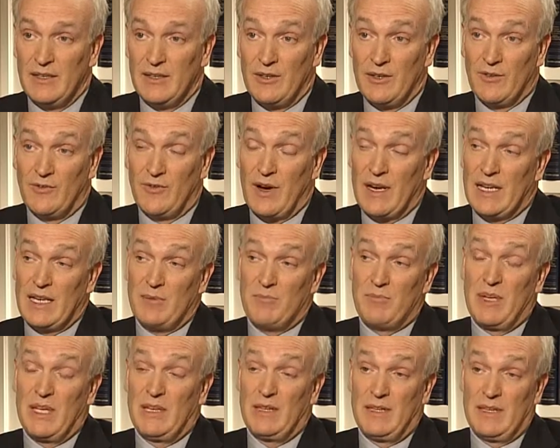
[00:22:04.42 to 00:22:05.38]
you're finding
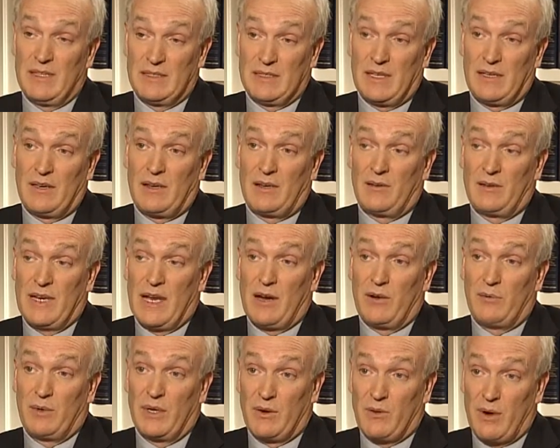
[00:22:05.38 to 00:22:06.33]
buildings that are now
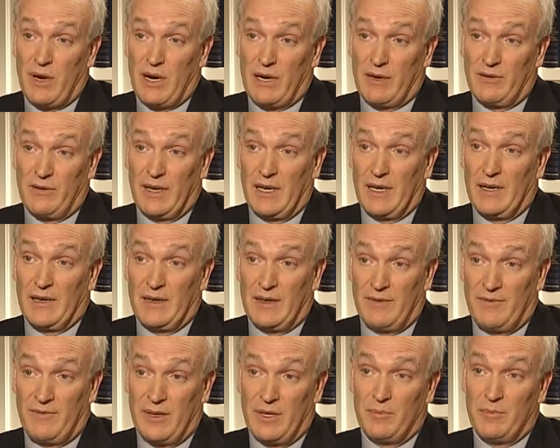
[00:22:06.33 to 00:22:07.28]
requiring
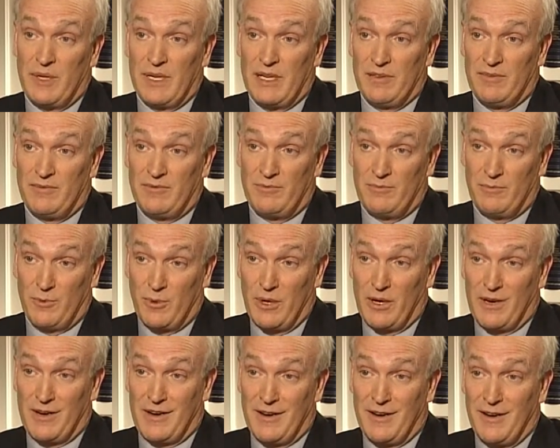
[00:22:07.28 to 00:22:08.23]
a fair bit of
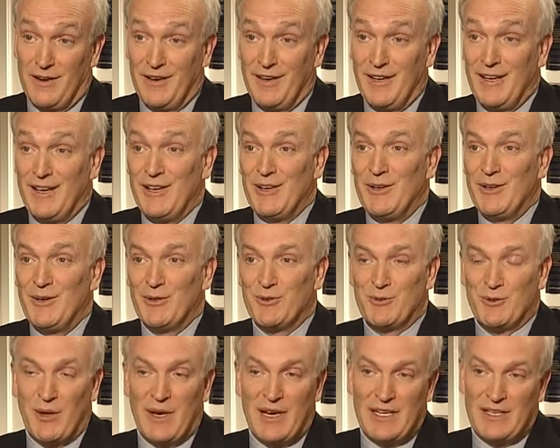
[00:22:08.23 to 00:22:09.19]
work. You're
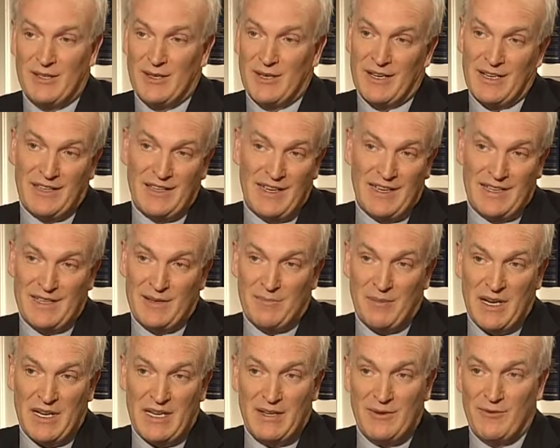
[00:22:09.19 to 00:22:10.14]
trying to collect the
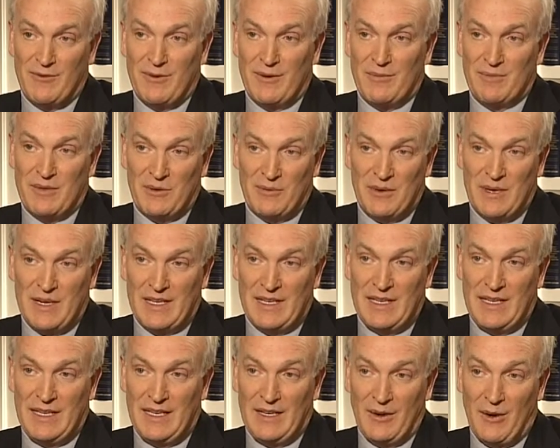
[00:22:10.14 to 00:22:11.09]
money from
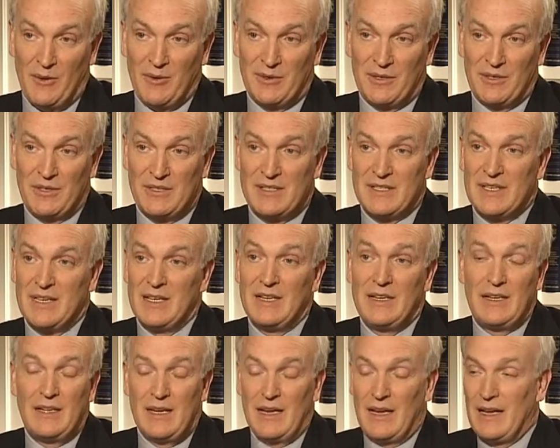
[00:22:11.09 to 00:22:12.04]
the owners,
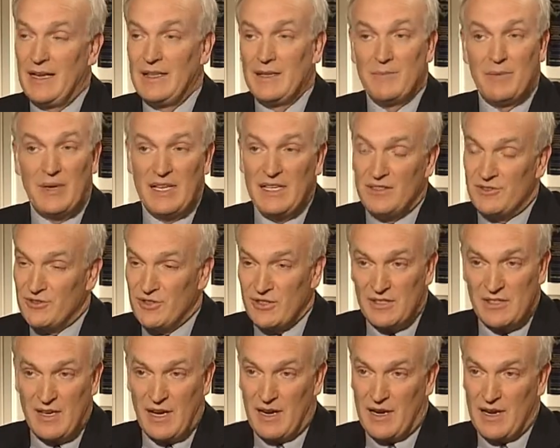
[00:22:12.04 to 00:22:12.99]
and the money's
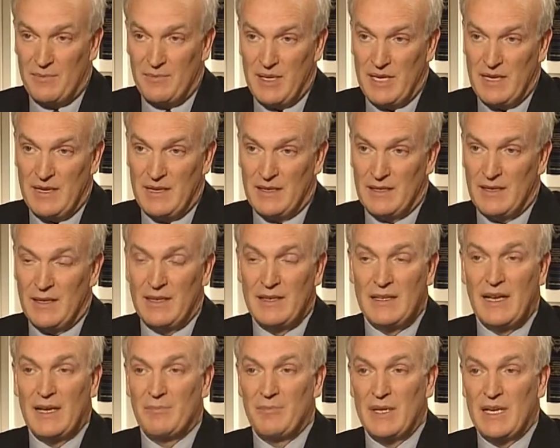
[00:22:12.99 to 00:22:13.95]
just not coming in.
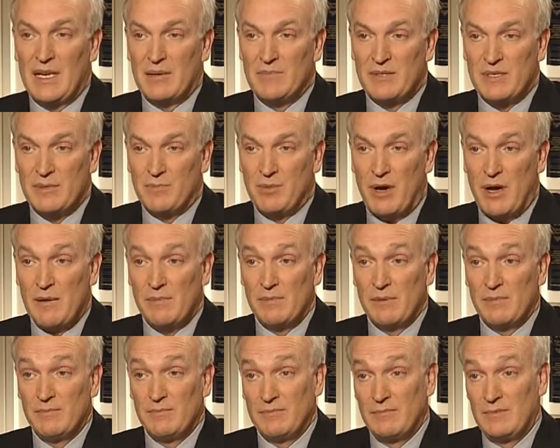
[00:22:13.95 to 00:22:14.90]
And that becomes a
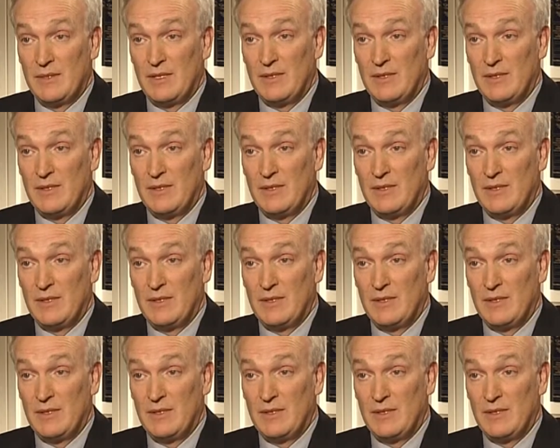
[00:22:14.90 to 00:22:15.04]
problem